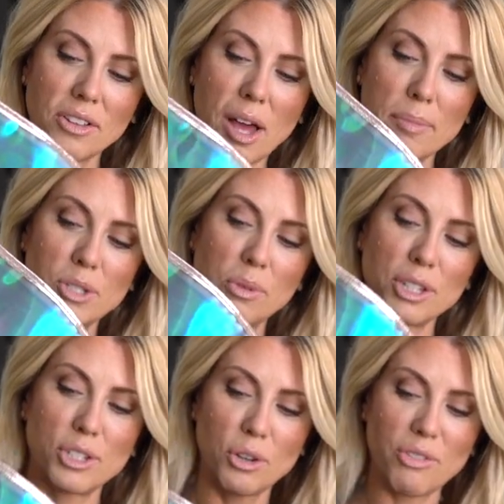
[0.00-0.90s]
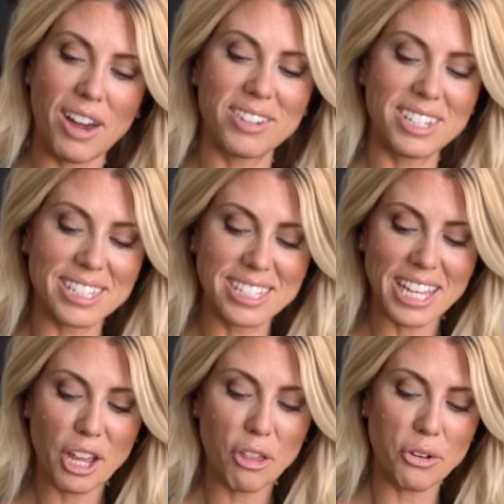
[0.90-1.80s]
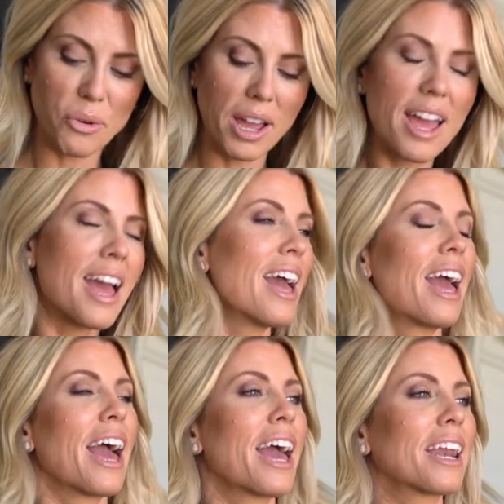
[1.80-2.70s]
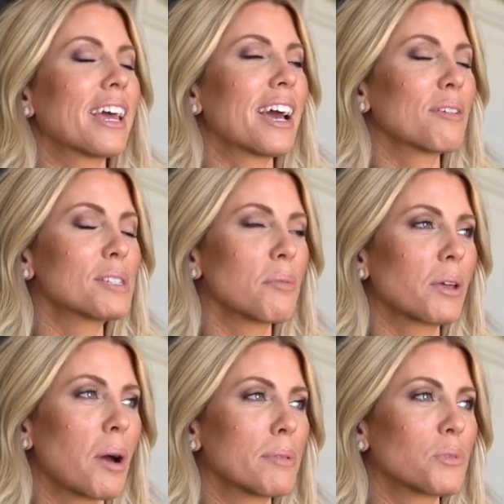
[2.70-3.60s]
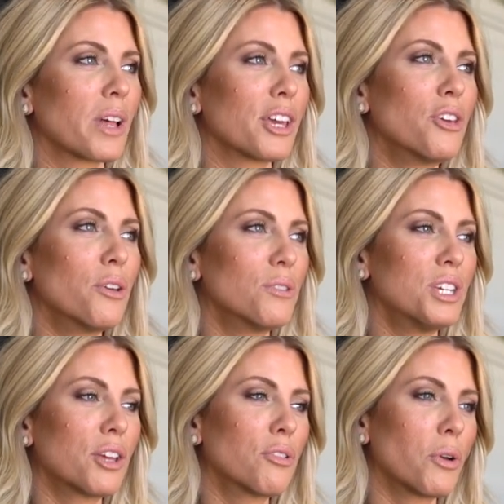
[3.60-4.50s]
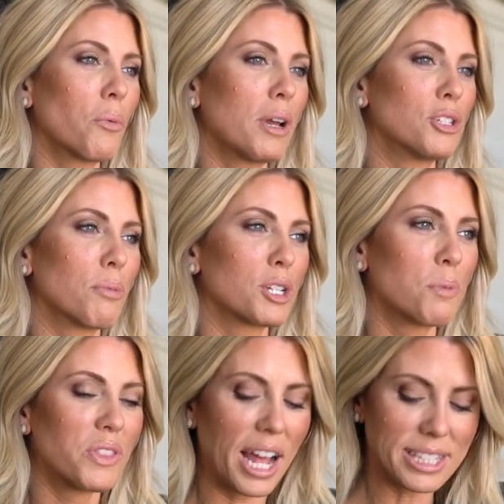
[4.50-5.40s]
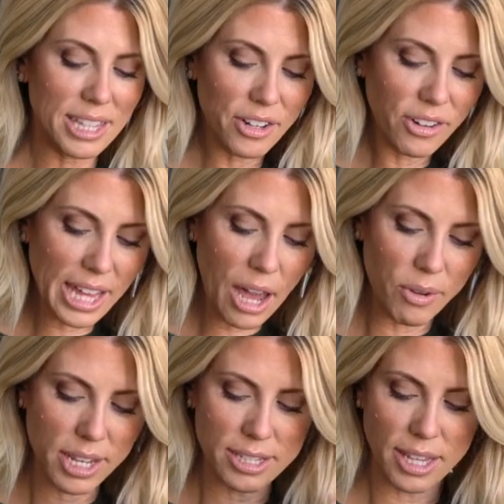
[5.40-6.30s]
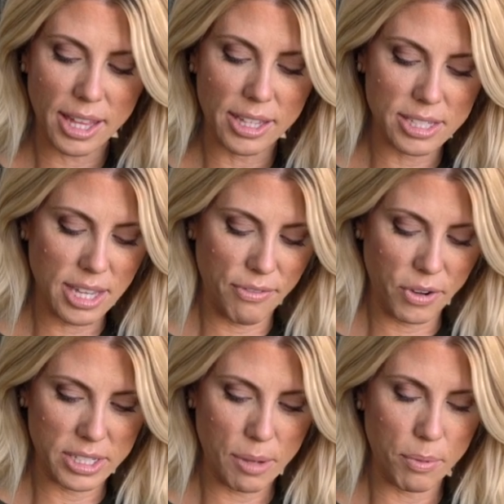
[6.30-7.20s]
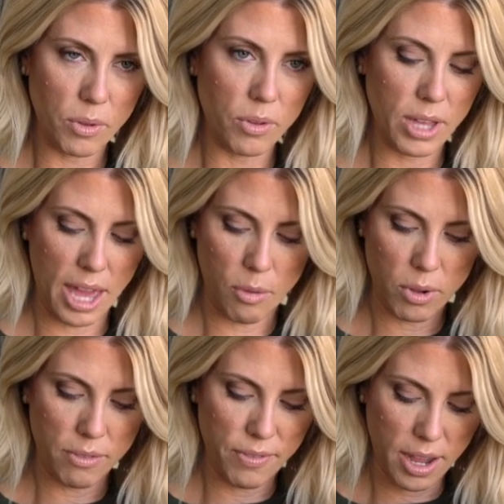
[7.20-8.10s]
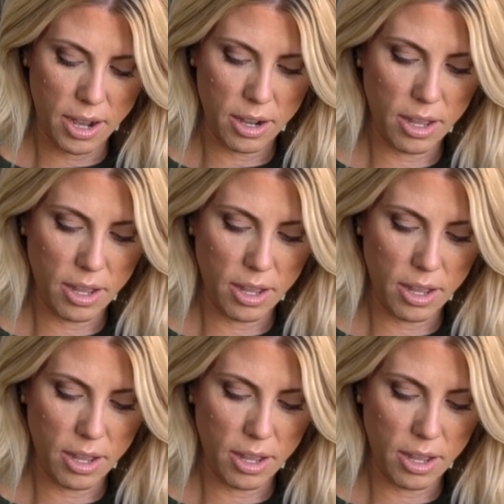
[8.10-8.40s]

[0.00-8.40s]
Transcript: a lot between the two of having to dig through it, and some of the comments were like, you dig through it way too much, but that's literally how it is. Like, let's say, for example, okay, I wanna find,